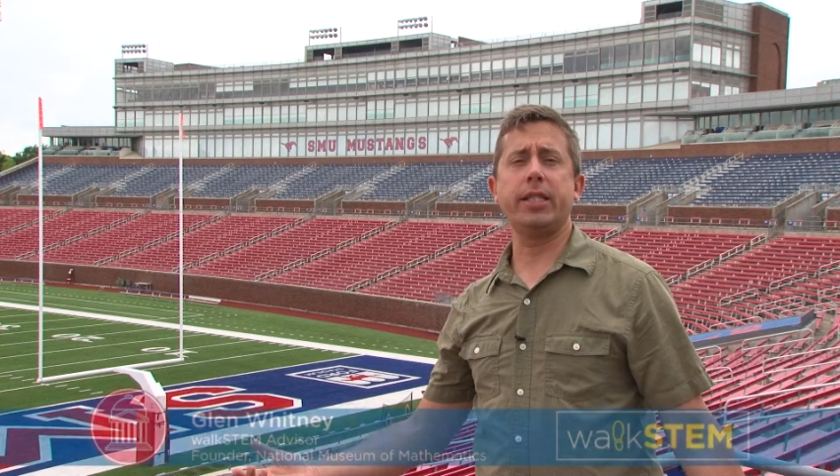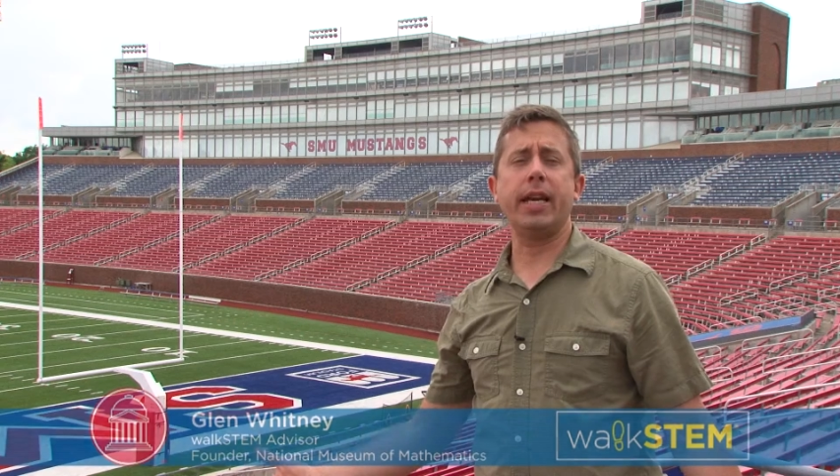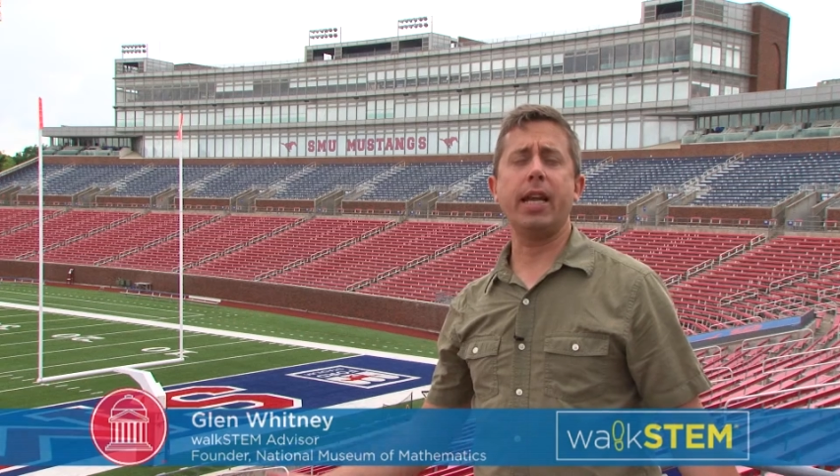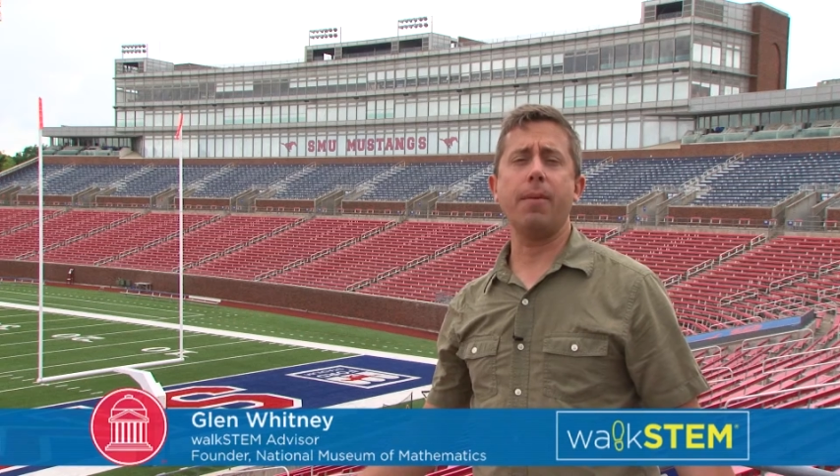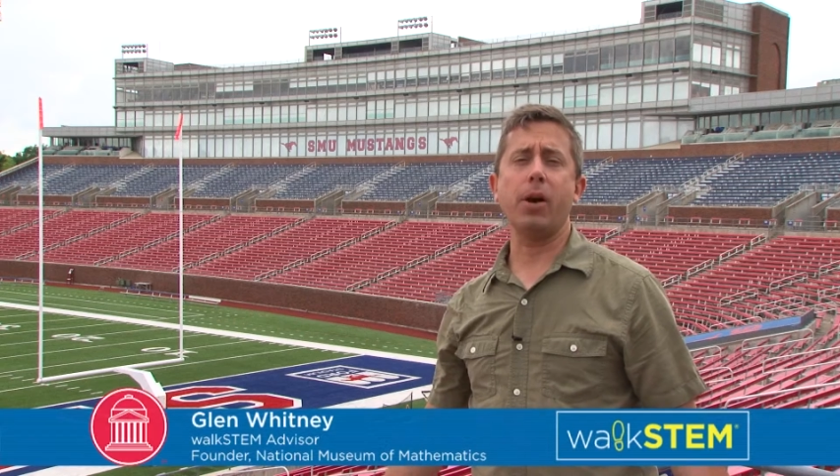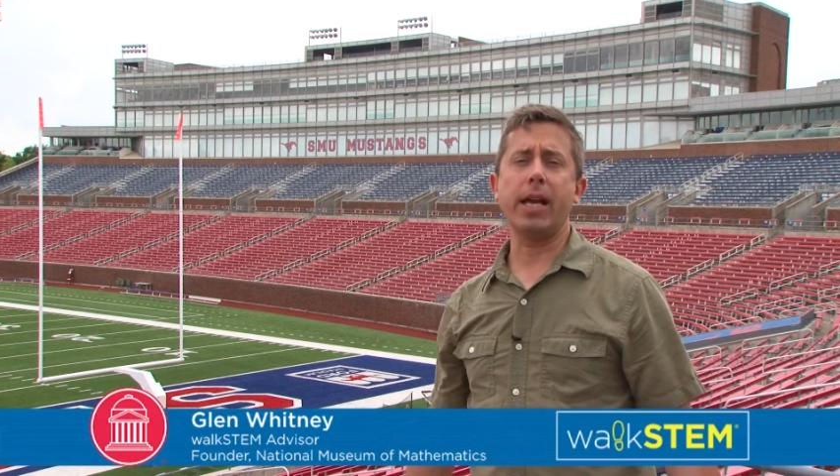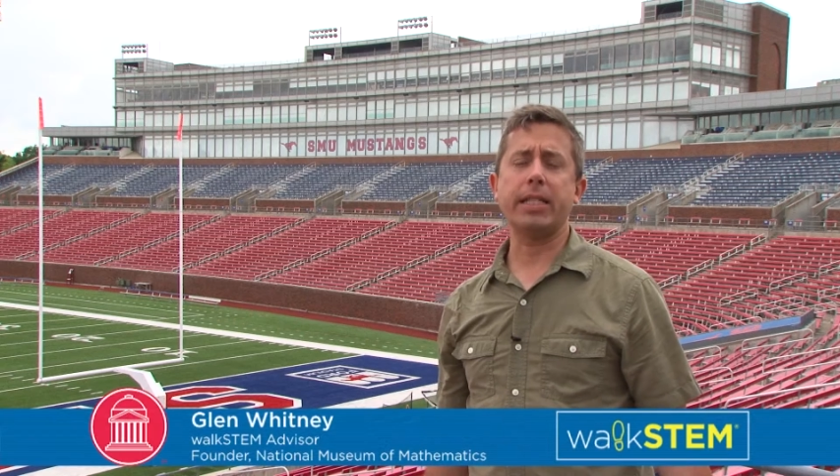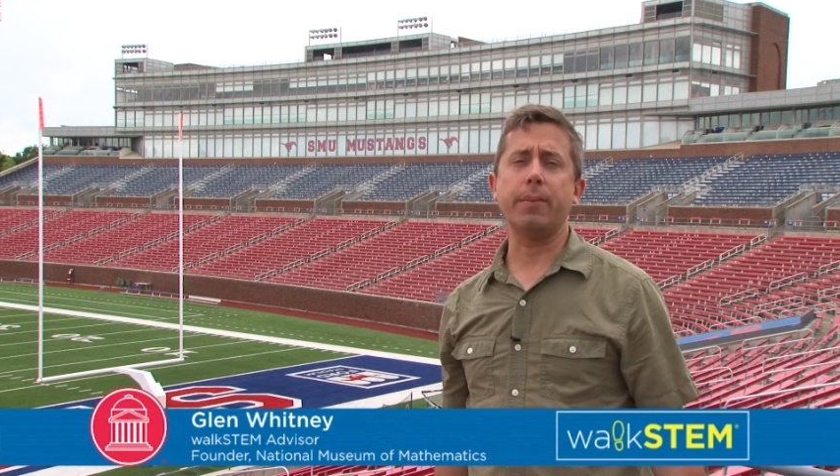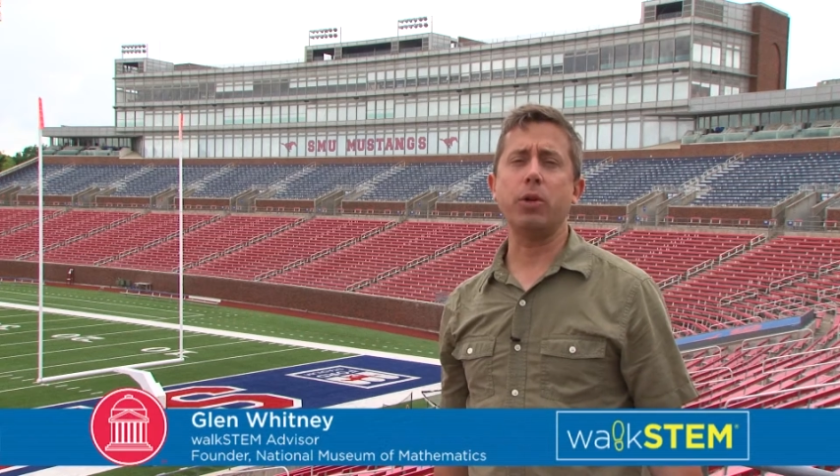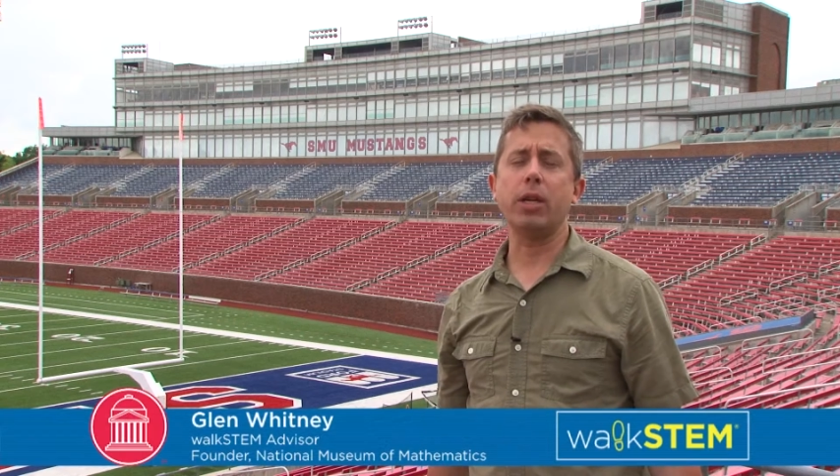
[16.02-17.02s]
Stadium on
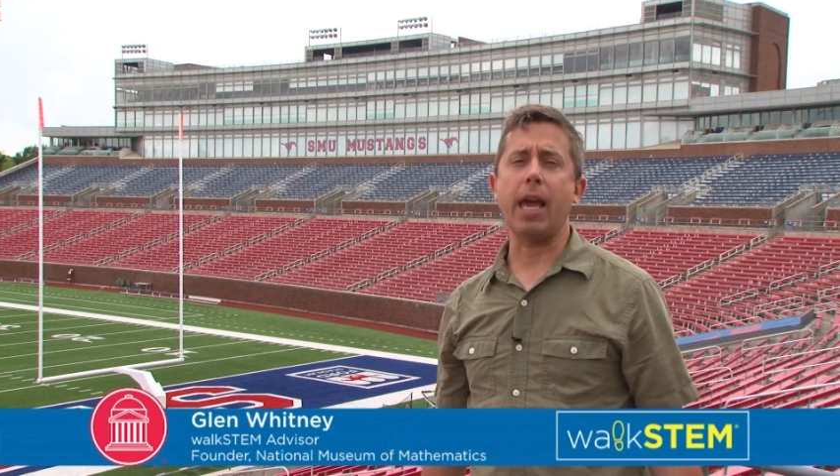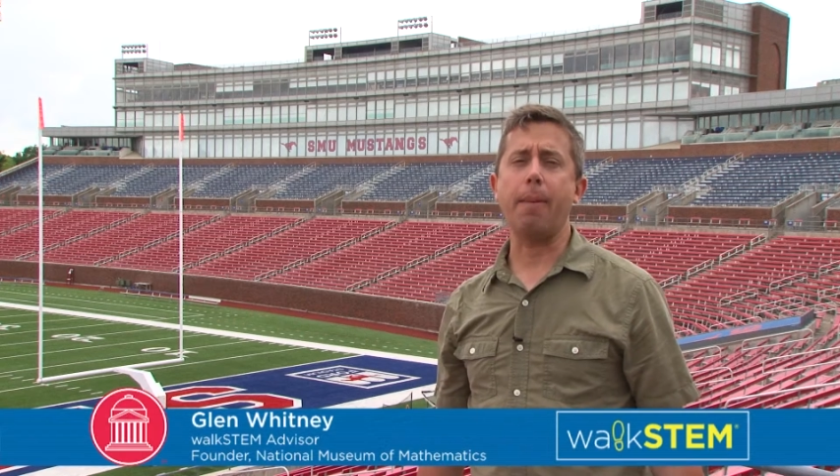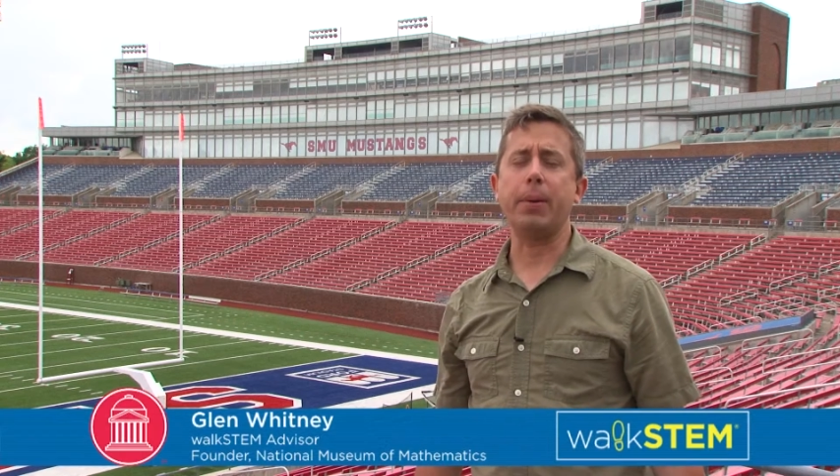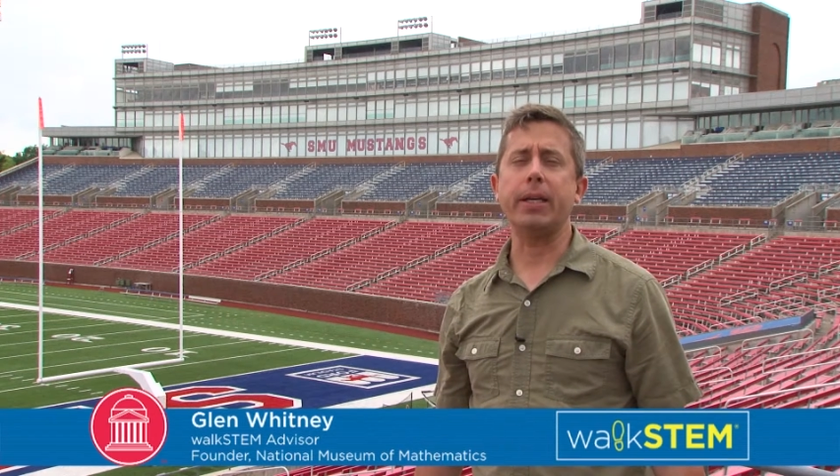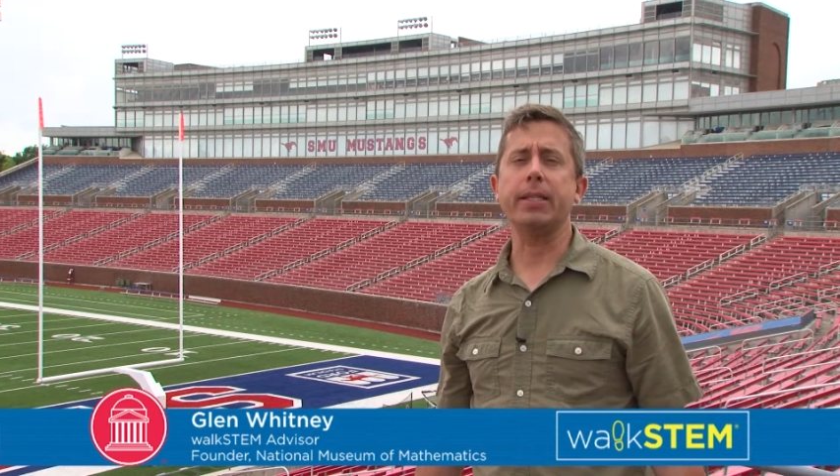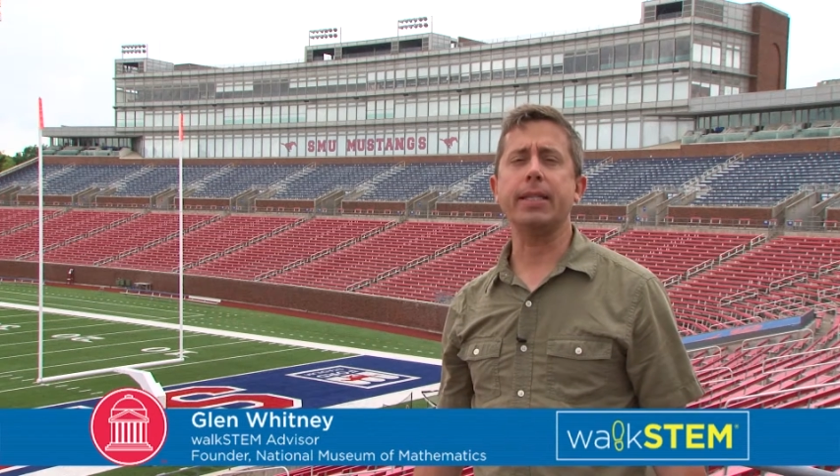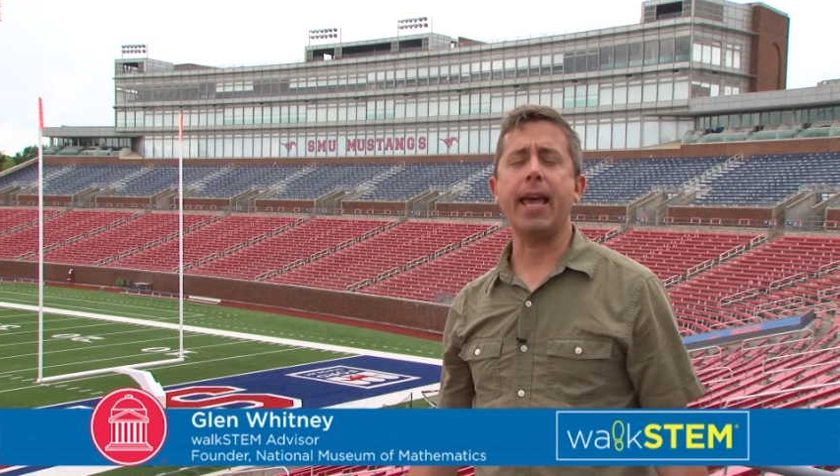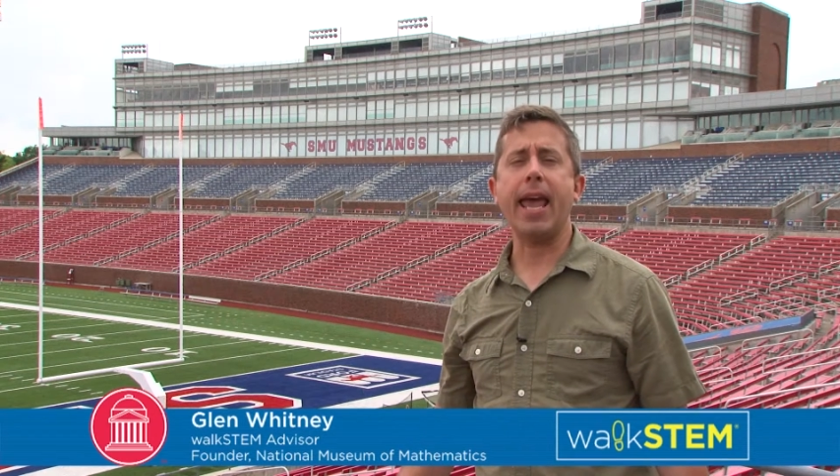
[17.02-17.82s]
S M U campus,